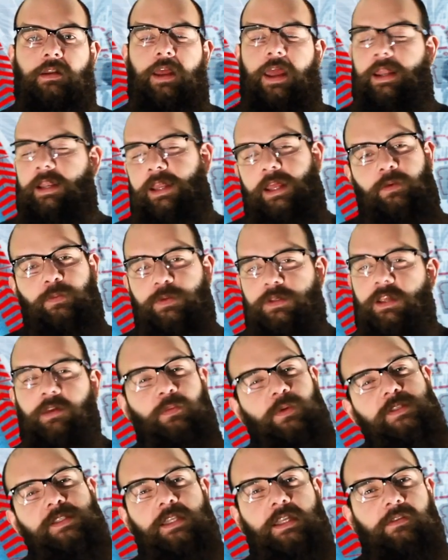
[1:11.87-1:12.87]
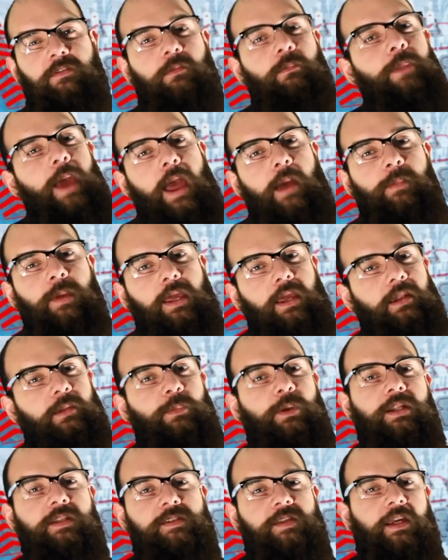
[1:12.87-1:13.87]
And it wasn't even Batman,
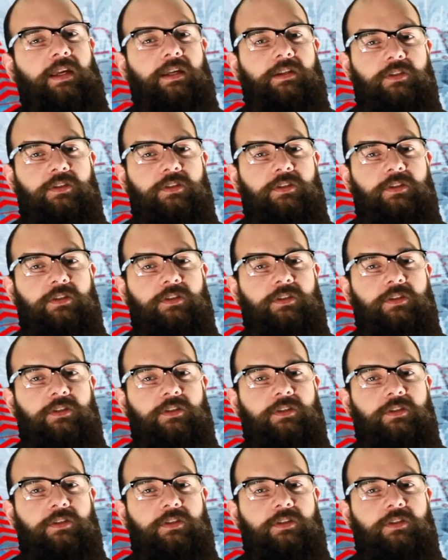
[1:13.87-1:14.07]
but it's like a